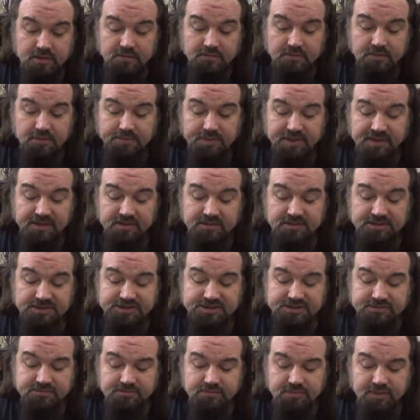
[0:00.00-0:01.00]
Apparently
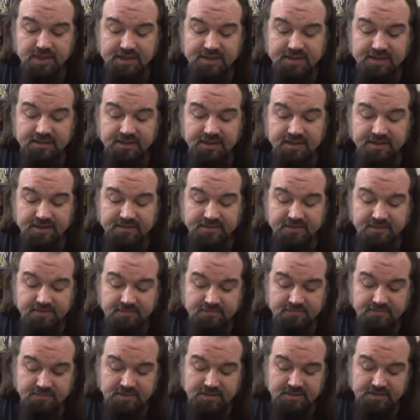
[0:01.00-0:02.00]
she recognized
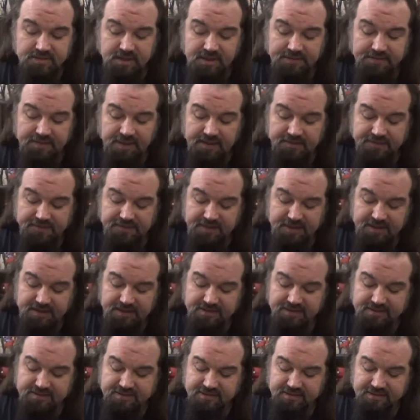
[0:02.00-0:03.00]
him.
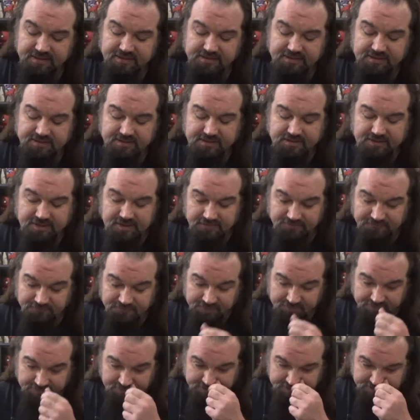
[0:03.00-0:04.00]
It
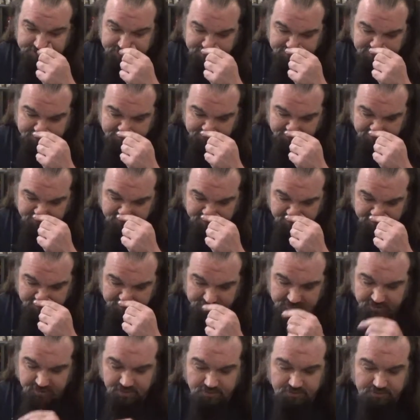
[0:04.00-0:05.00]
feels like we're supposed
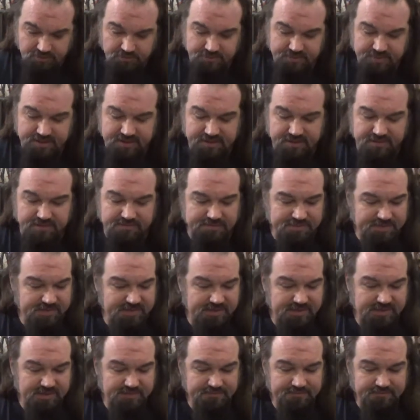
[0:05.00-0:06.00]
to know who he is,
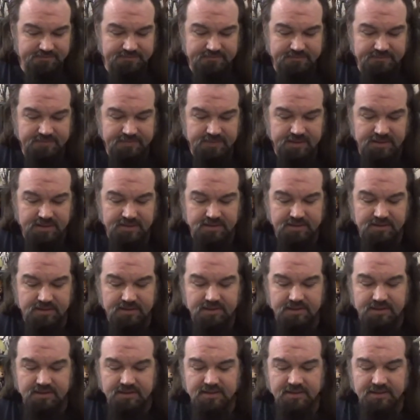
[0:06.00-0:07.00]
but
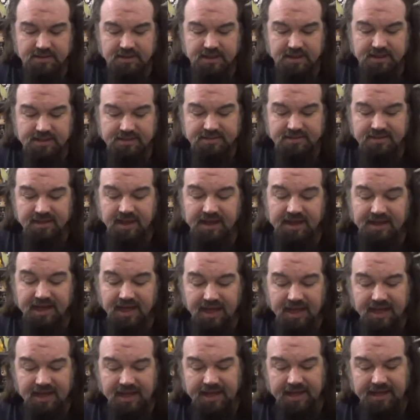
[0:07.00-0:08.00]
it's not
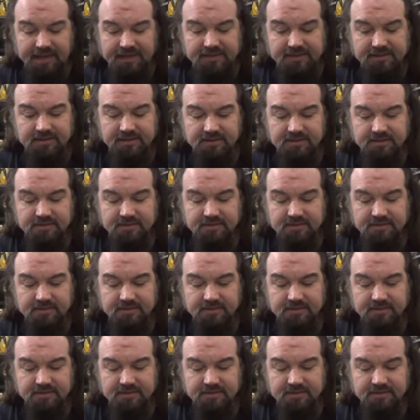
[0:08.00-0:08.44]
Hyde.